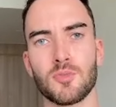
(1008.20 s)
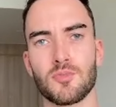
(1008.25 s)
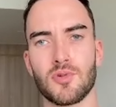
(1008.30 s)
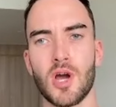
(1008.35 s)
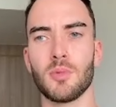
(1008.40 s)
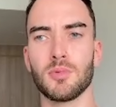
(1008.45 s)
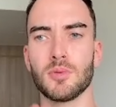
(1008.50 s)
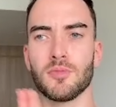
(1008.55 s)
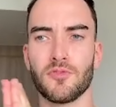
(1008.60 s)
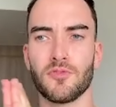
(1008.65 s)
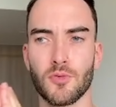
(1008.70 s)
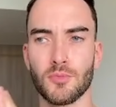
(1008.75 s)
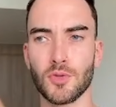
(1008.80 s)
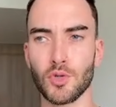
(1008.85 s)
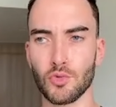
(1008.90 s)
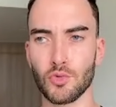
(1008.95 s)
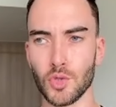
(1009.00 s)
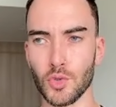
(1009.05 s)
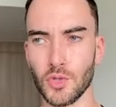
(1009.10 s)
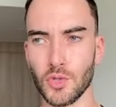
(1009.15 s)
the problem from the
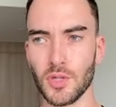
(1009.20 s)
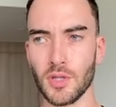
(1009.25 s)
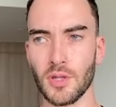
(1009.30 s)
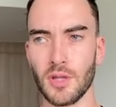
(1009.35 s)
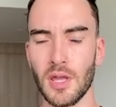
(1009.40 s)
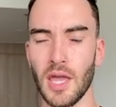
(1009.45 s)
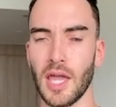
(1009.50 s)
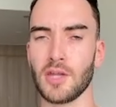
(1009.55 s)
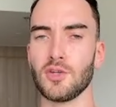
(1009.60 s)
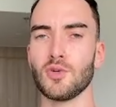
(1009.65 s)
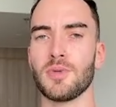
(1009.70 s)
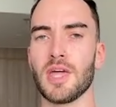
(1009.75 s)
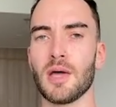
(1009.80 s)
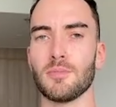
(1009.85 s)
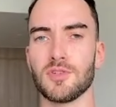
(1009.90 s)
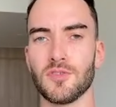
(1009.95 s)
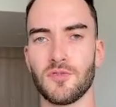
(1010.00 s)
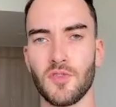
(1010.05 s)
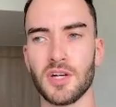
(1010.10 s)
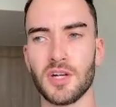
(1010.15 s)
root and you'll be able
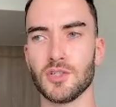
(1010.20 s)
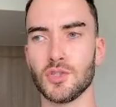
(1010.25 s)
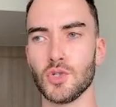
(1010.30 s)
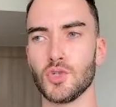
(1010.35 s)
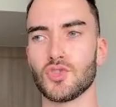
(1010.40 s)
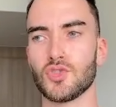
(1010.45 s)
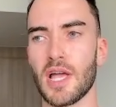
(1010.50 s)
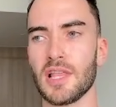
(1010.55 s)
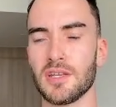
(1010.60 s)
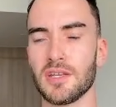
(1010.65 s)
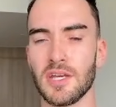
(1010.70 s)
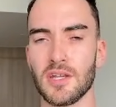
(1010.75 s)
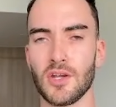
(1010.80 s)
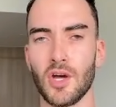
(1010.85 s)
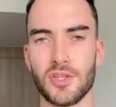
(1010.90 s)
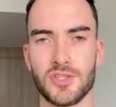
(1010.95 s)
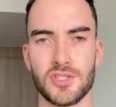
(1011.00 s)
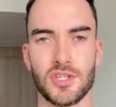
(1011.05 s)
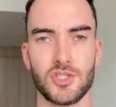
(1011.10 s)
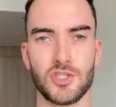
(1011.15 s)
to find a neutrality in
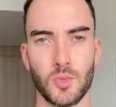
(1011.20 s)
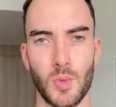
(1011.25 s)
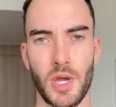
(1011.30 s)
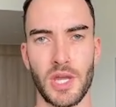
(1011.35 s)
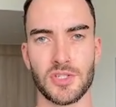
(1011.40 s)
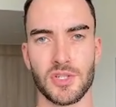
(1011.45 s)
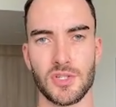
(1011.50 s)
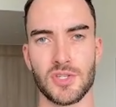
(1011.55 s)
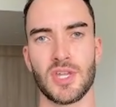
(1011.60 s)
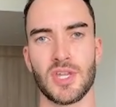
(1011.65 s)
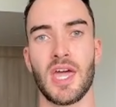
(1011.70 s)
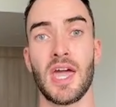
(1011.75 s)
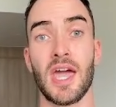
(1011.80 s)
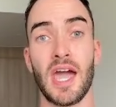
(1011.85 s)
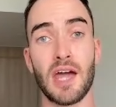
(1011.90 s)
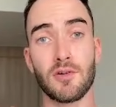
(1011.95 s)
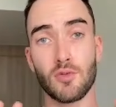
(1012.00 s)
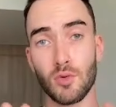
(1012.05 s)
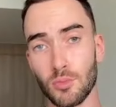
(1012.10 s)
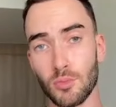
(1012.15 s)
all the situations
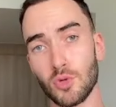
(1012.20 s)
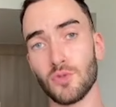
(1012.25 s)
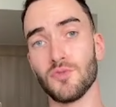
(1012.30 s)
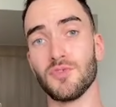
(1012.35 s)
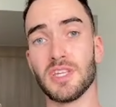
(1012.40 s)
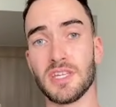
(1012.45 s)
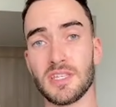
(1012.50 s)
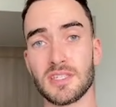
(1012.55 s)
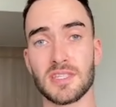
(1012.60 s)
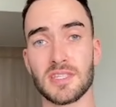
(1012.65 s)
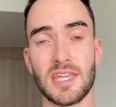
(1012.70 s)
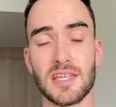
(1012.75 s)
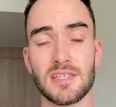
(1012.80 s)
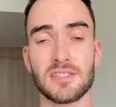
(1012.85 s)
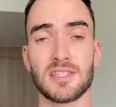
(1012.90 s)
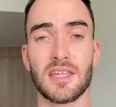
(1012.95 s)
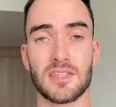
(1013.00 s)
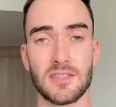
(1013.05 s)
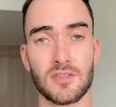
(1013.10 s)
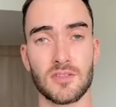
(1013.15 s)
and remove these things
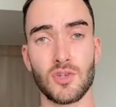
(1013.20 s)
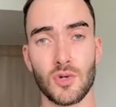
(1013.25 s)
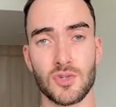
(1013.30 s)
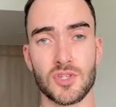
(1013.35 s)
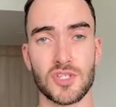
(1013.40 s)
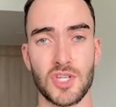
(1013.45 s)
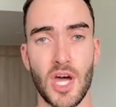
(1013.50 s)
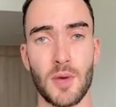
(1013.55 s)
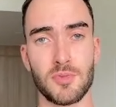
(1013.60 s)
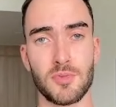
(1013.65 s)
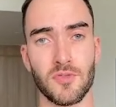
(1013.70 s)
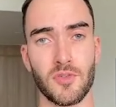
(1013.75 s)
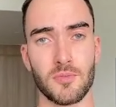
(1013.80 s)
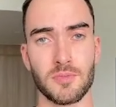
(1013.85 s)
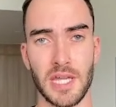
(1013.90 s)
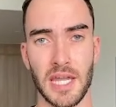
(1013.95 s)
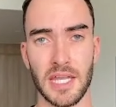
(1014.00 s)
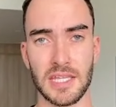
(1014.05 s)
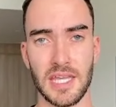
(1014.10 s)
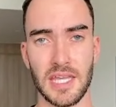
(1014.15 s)
that you know stop you from
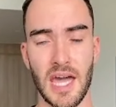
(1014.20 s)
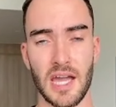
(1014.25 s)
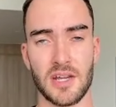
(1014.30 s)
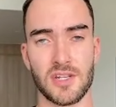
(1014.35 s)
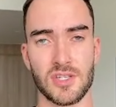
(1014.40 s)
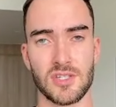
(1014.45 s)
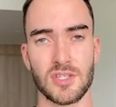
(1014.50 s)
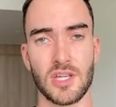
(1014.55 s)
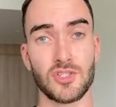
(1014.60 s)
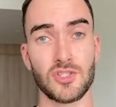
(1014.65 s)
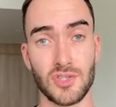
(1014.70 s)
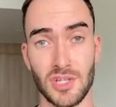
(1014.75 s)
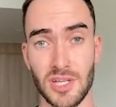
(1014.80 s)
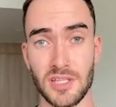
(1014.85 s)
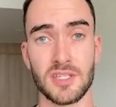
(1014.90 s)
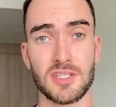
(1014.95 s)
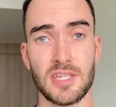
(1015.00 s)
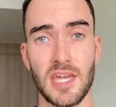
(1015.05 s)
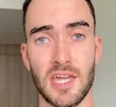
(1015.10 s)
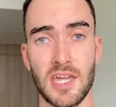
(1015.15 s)
taking the actions that you need
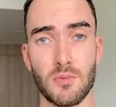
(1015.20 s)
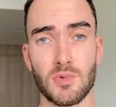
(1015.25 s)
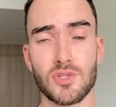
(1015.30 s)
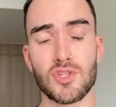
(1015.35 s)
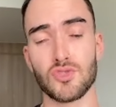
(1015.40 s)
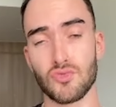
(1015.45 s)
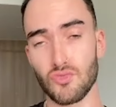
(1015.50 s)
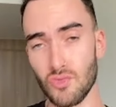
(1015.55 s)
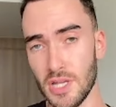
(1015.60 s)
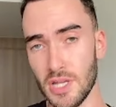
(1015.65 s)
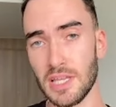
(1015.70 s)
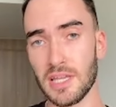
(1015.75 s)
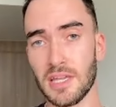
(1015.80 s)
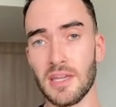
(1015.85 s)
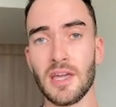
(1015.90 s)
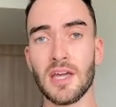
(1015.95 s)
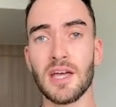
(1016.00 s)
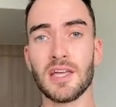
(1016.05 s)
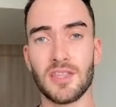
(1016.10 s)
to take which is really